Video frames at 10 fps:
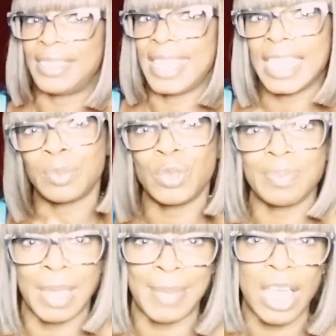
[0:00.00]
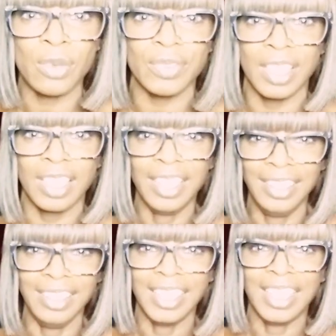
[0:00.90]
thing up towards my mouth,
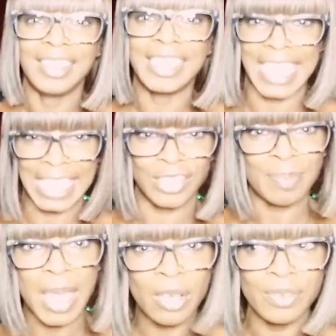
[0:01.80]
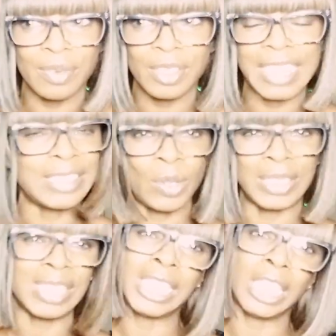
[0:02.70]
the gator's mouth. It's
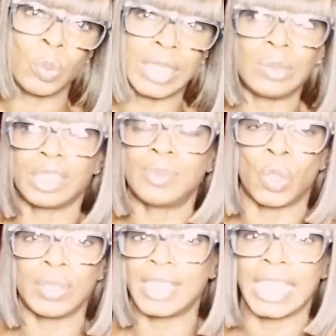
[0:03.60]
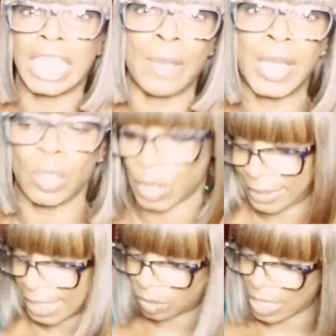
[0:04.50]
a little one. It was small. It's like an albino one,
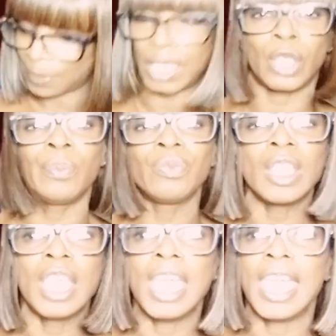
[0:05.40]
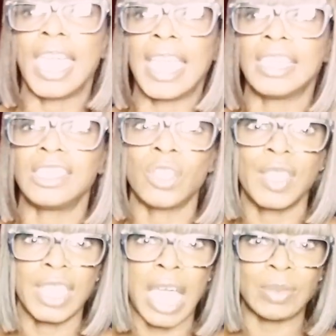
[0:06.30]
I think. Albino. And so
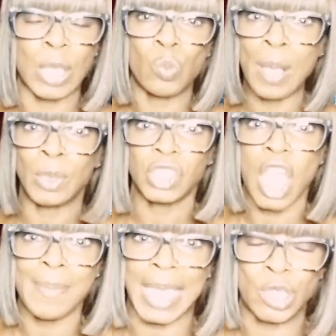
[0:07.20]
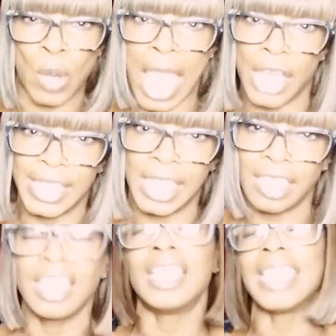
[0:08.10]
the guy was like, "One more time, man, you're out of
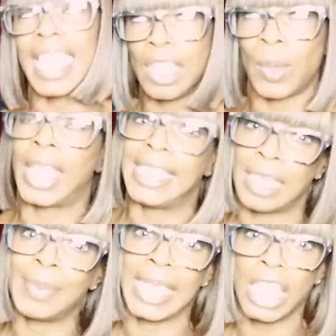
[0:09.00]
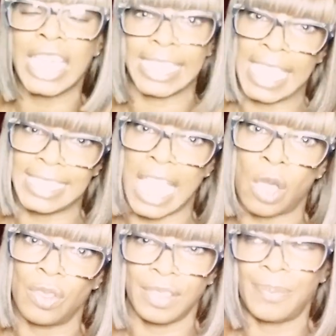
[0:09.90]
here." Anyway, I ended up getting kind of kicked
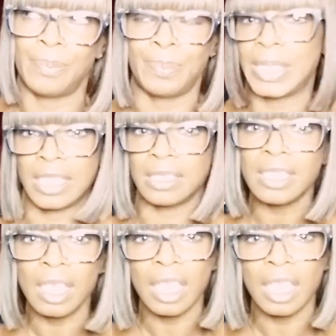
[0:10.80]
out because